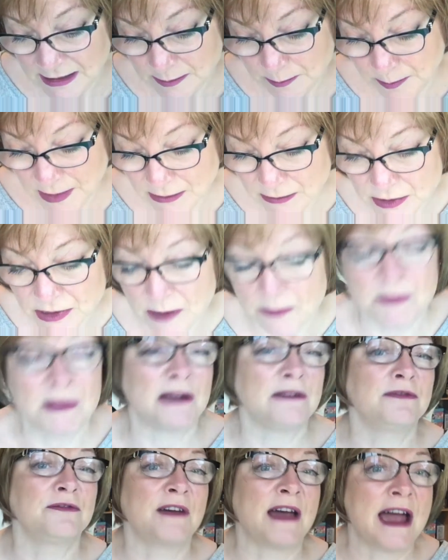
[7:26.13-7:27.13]
build up my
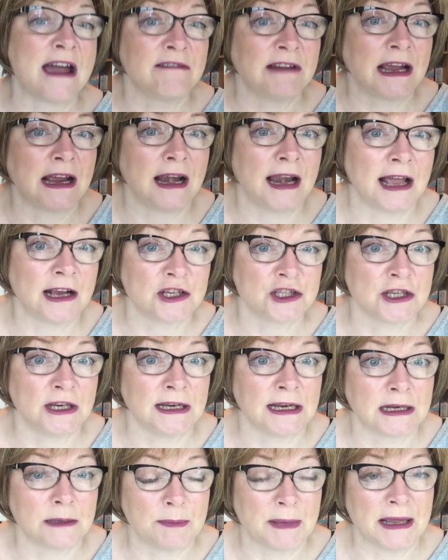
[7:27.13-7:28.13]
fairy collection a
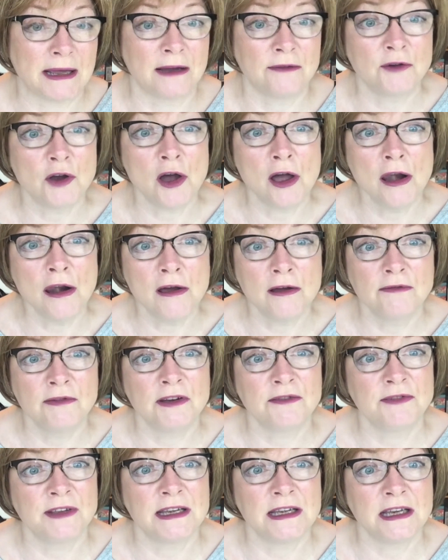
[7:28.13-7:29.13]
little bit. I've got a lot of
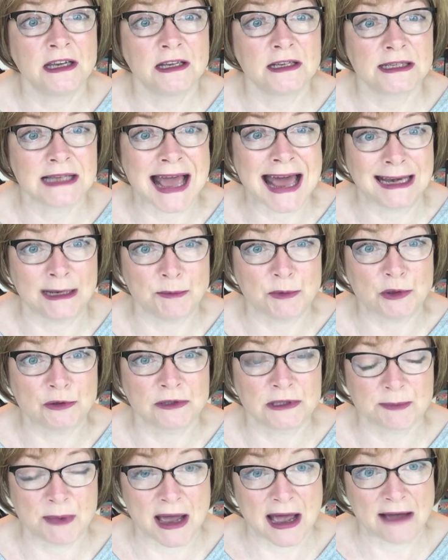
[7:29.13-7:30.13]
Lavinia's
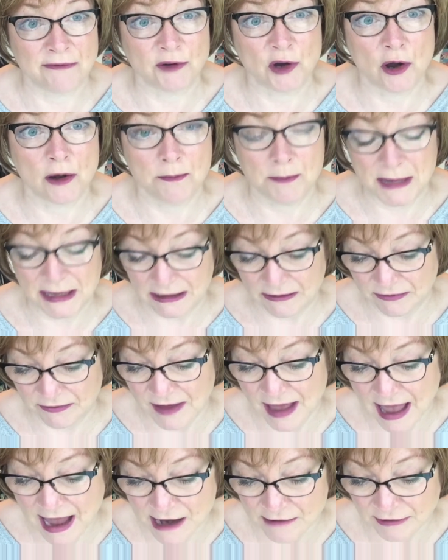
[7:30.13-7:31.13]
animals, but I haven't got many
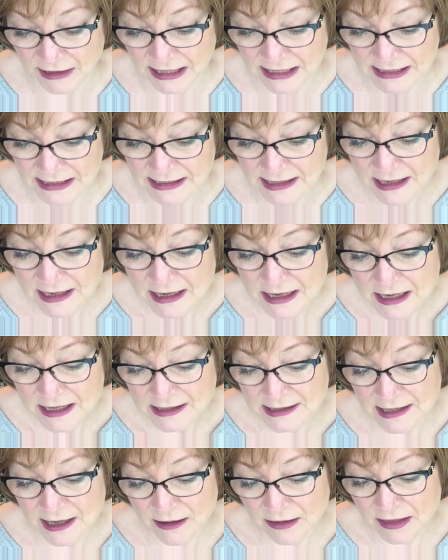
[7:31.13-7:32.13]
fairies.
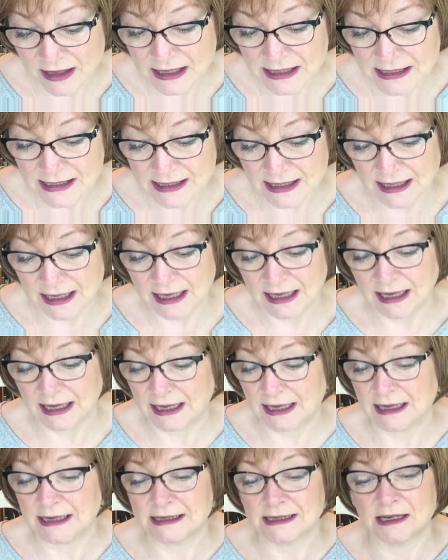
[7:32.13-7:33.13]
So this
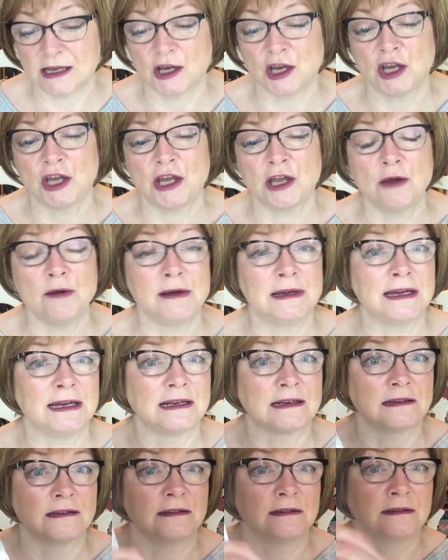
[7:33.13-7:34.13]
is a cute
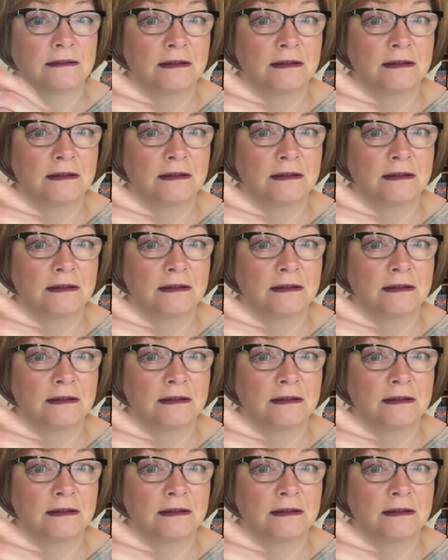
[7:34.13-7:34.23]
little